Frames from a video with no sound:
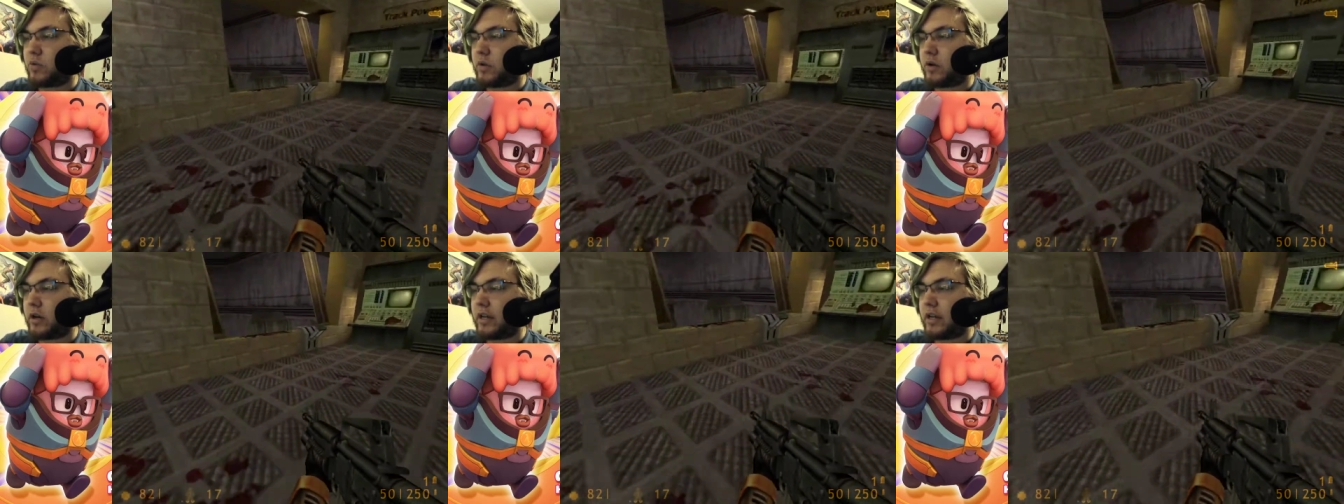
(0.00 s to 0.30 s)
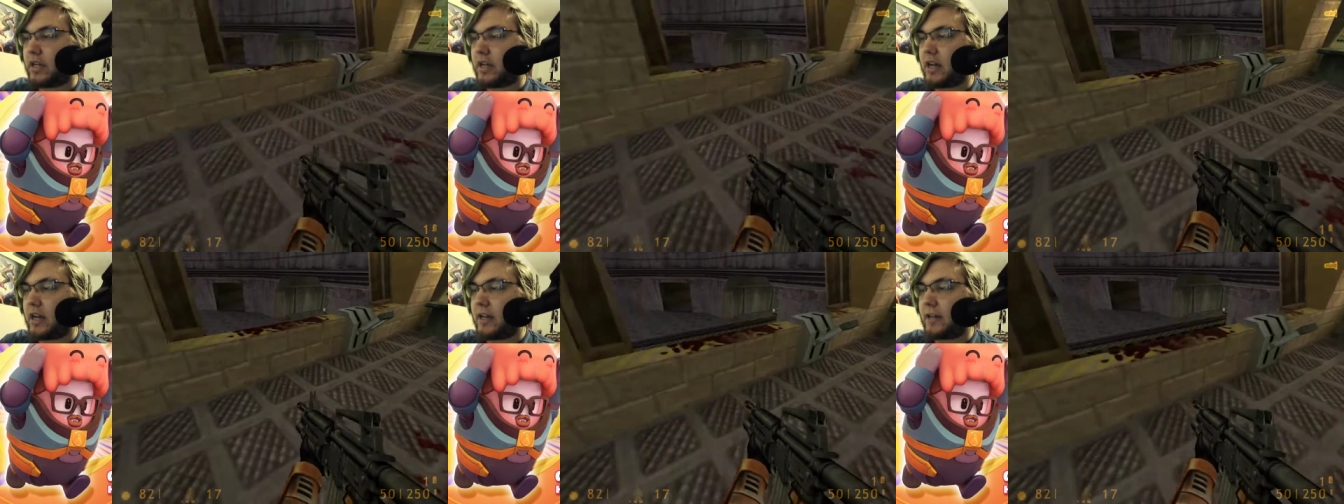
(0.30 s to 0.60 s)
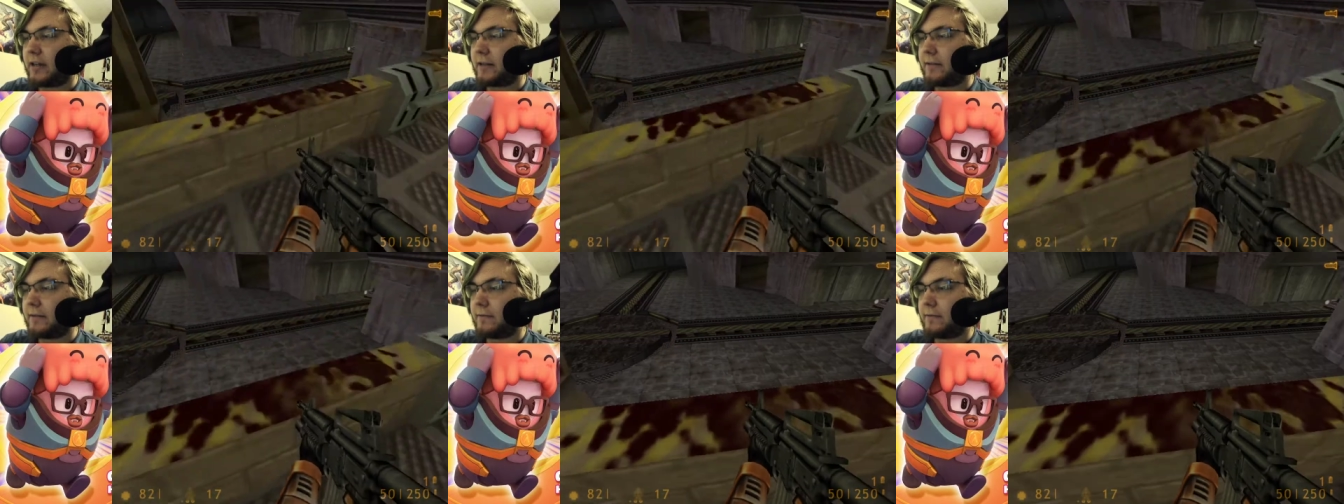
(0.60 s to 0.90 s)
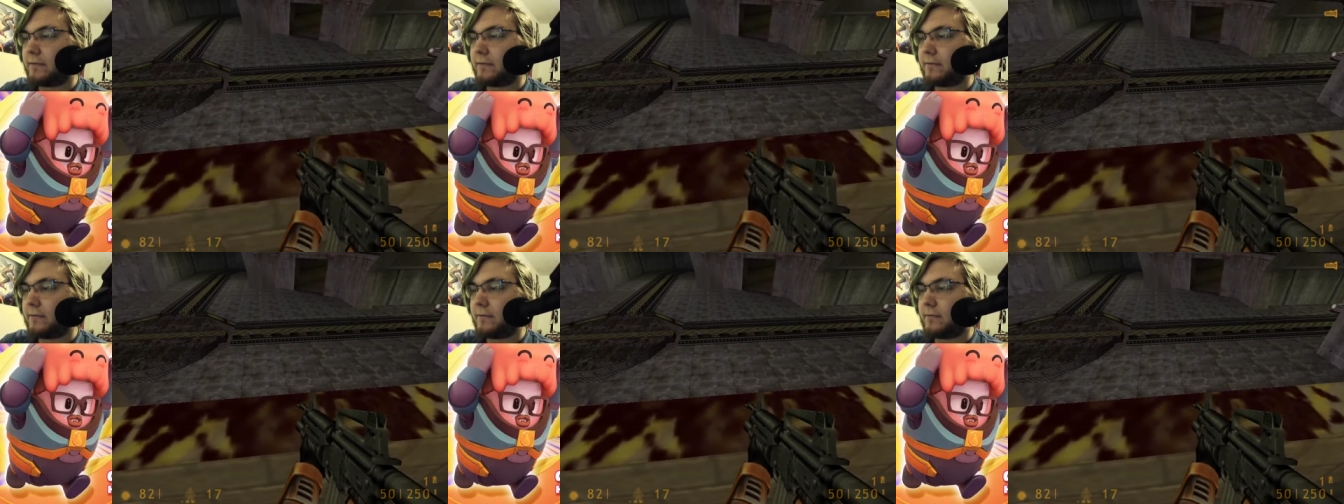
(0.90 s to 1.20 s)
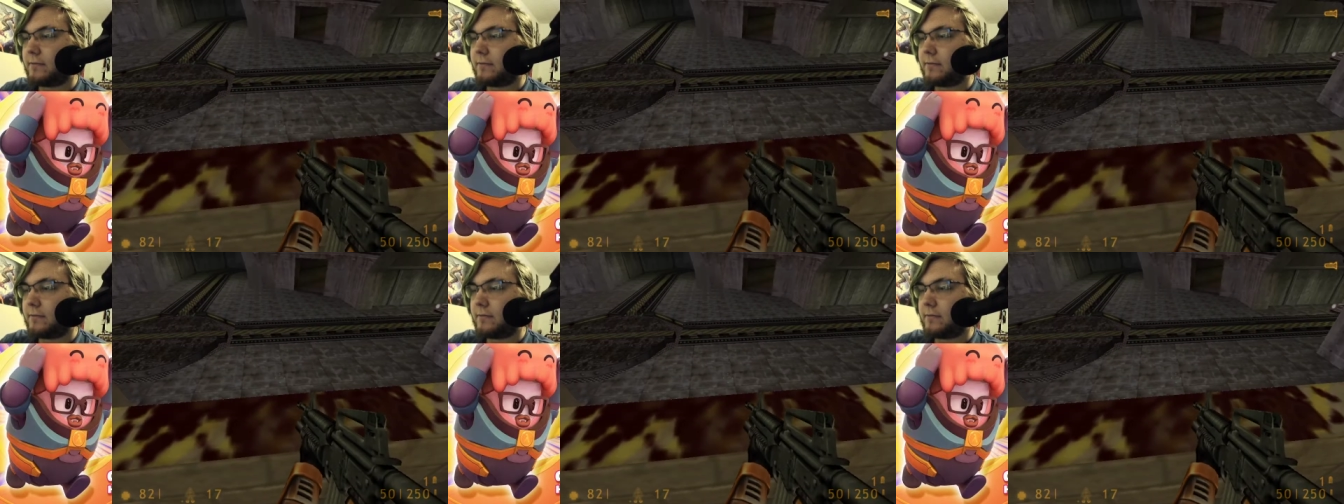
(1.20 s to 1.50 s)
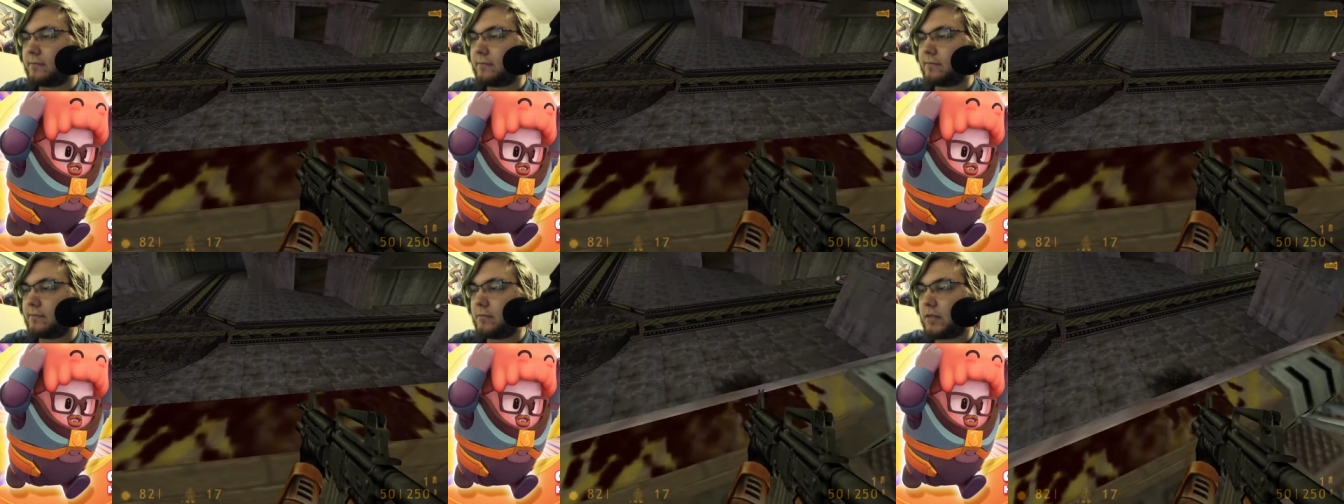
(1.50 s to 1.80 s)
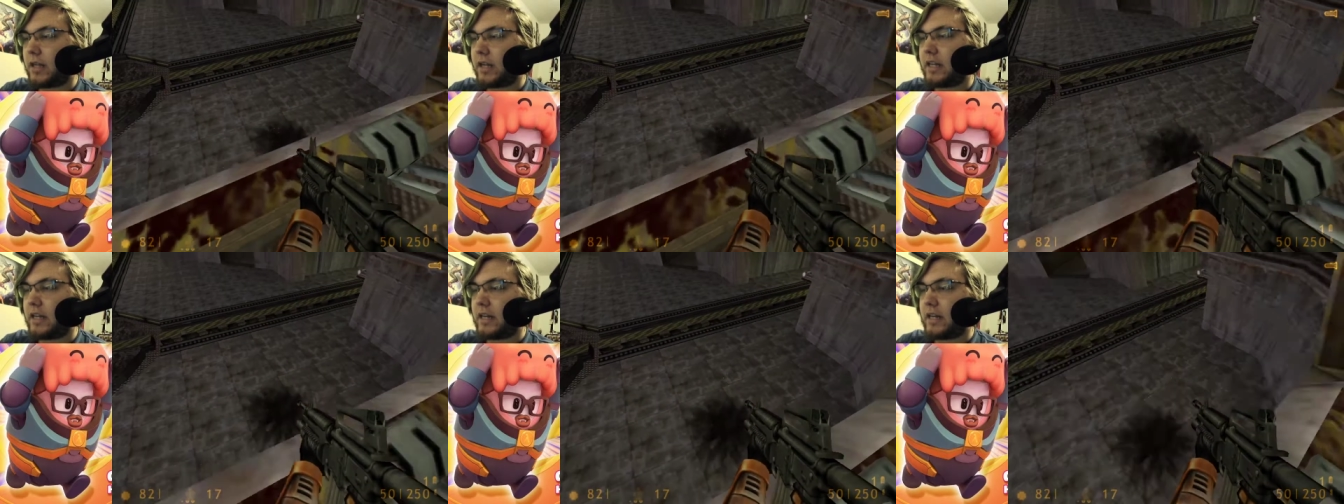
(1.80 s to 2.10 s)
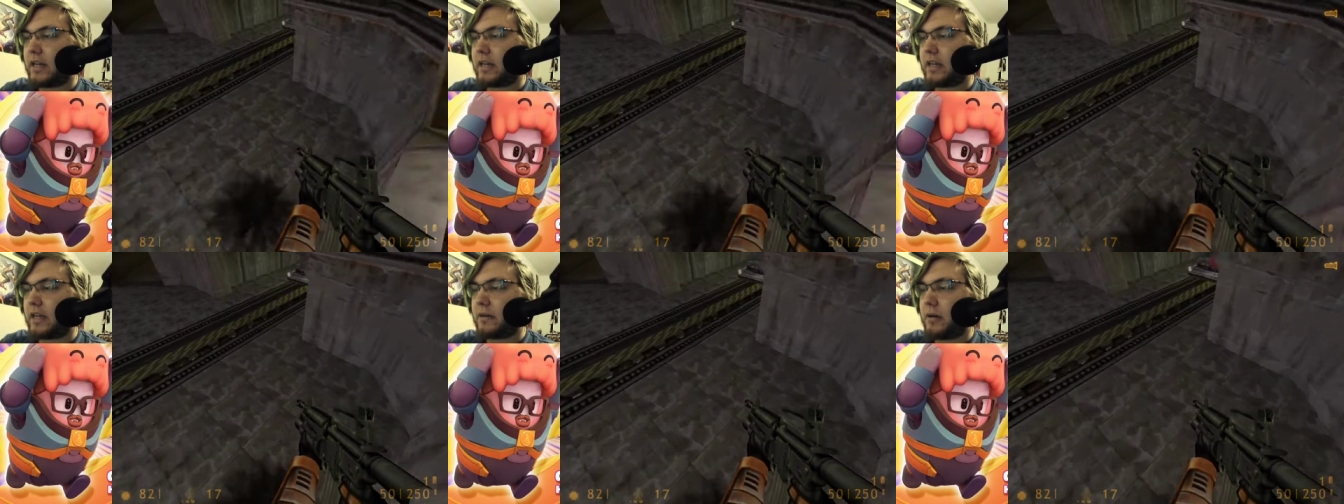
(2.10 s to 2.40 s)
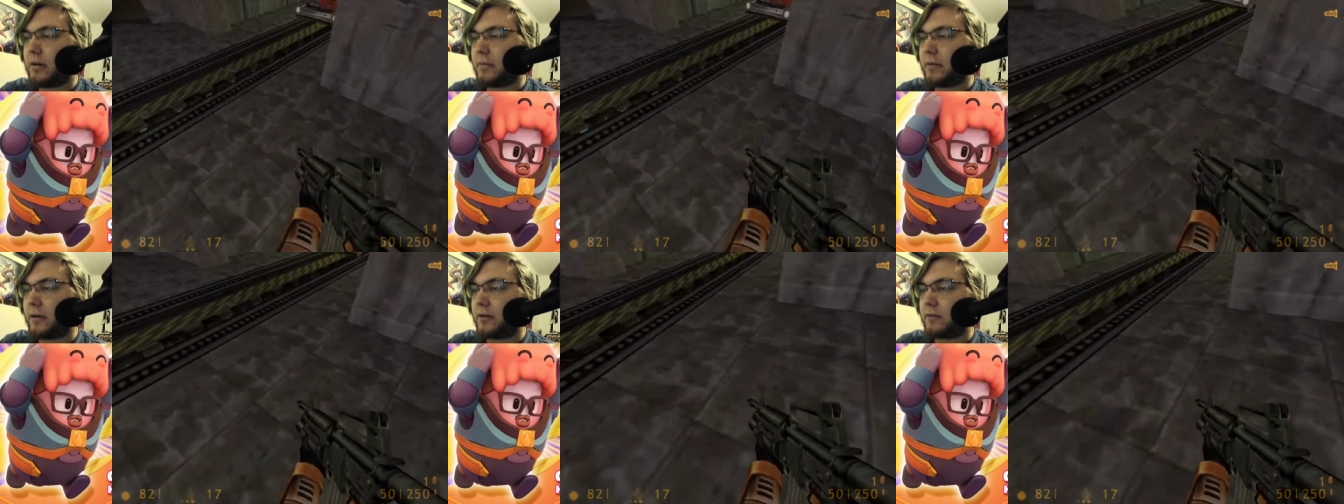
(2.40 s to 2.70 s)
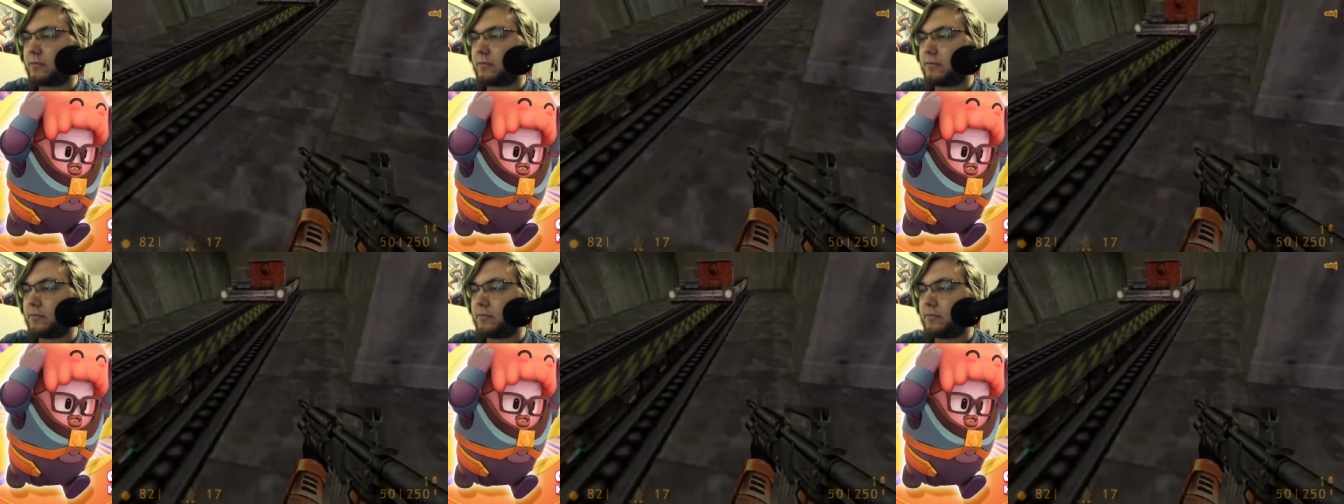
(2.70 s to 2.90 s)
where I got. I didn't need to come up here.